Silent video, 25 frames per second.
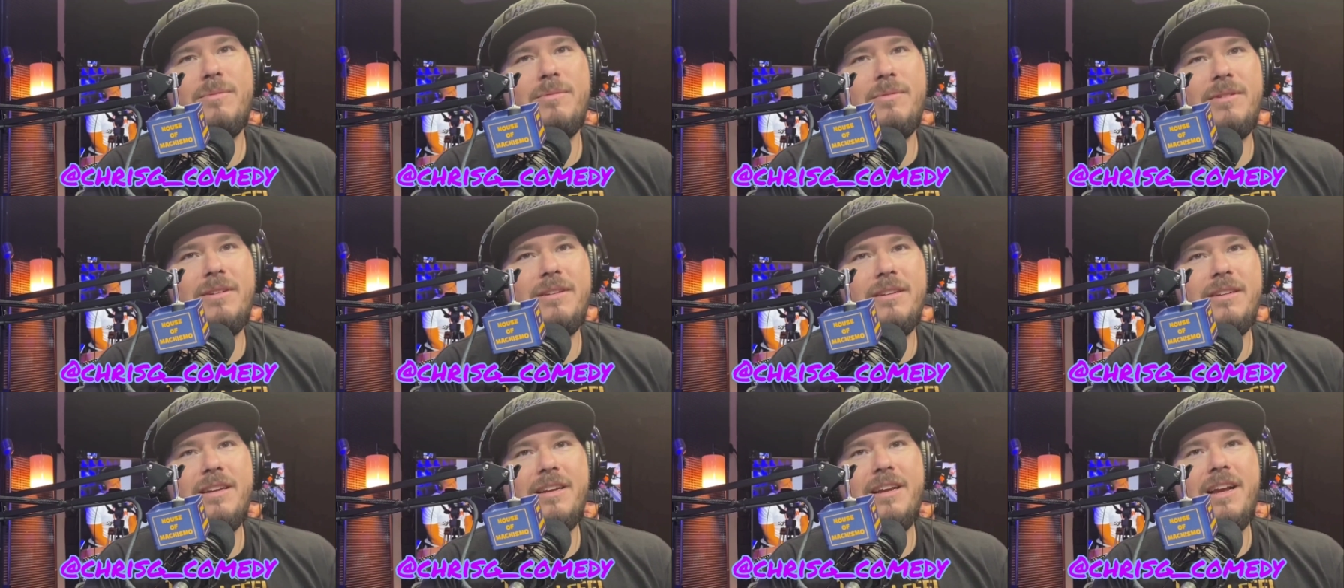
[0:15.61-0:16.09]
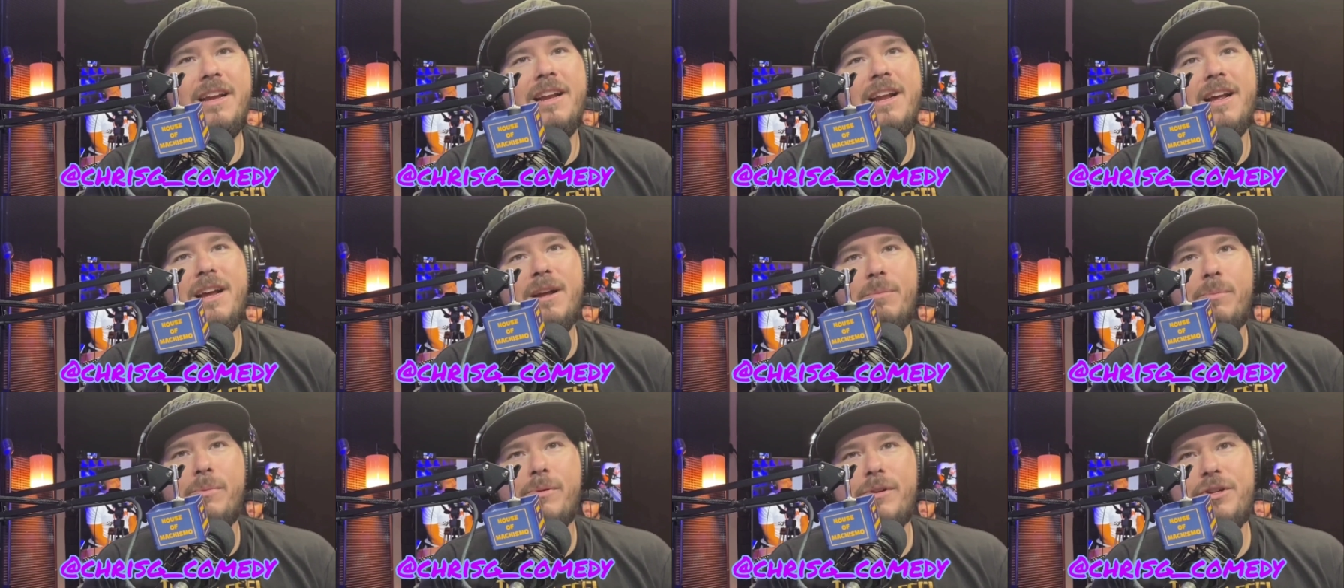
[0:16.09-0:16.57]
Mm-hmm. And
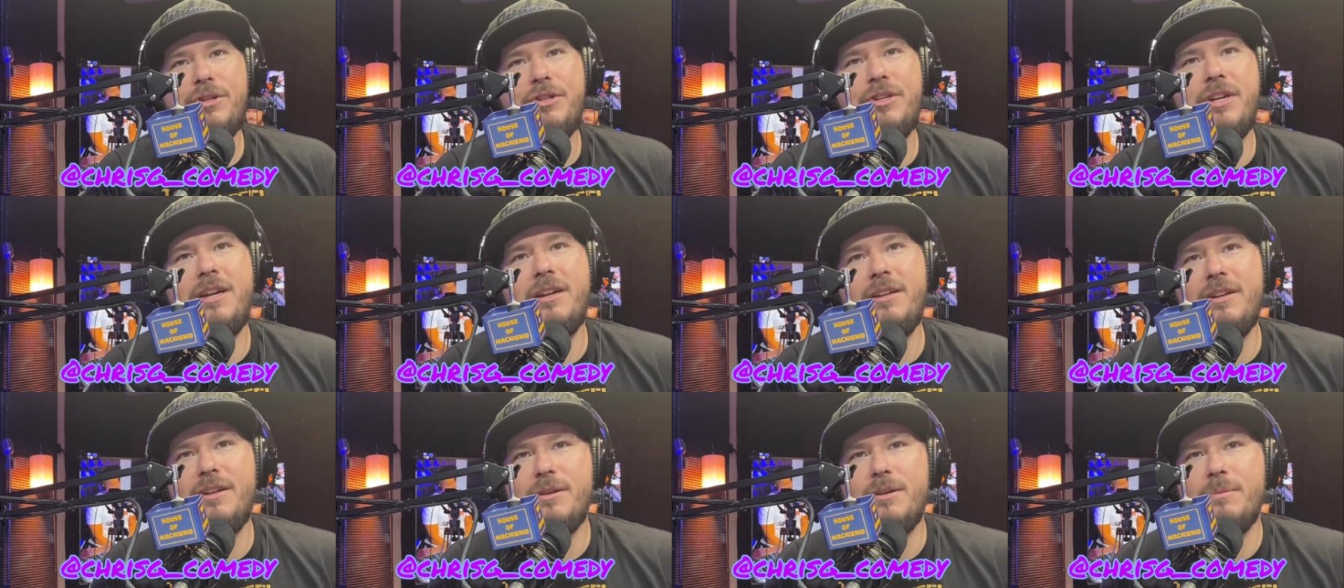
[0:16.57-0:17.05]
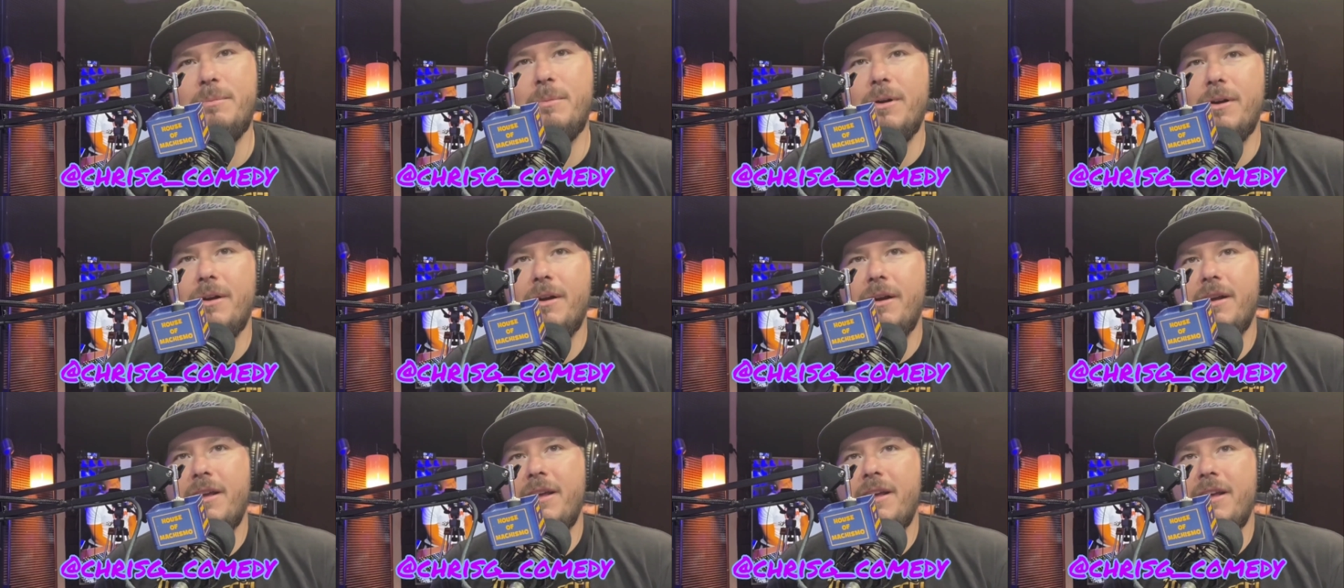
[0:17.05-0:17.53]
I appreciate a good
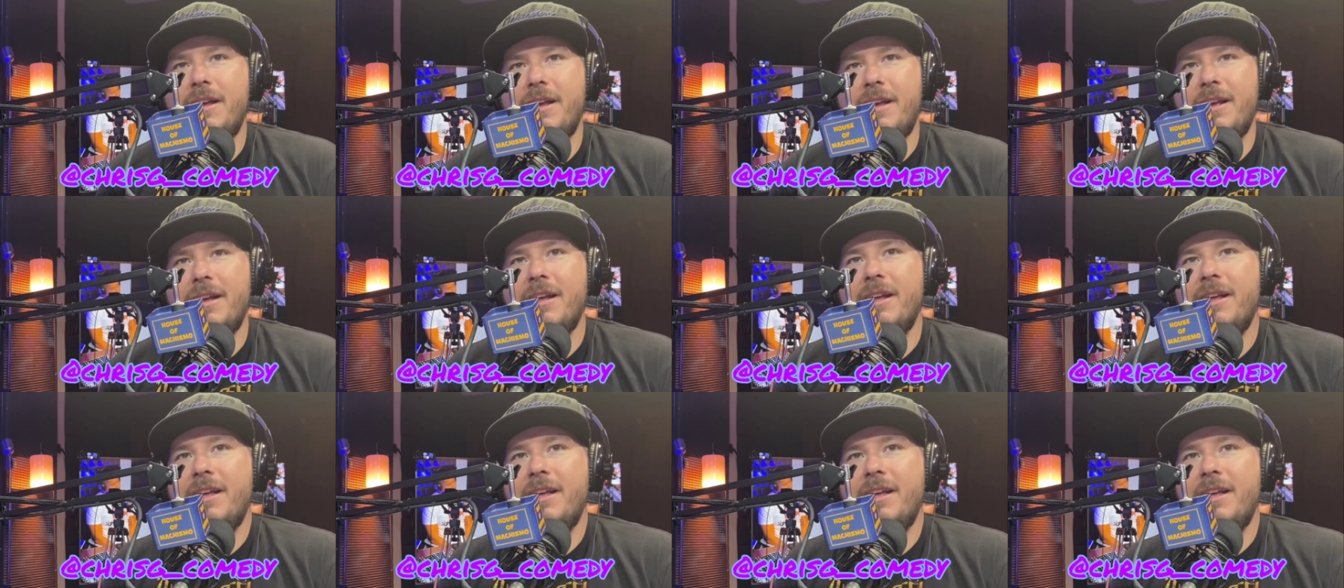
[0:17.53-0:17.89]
Burger King.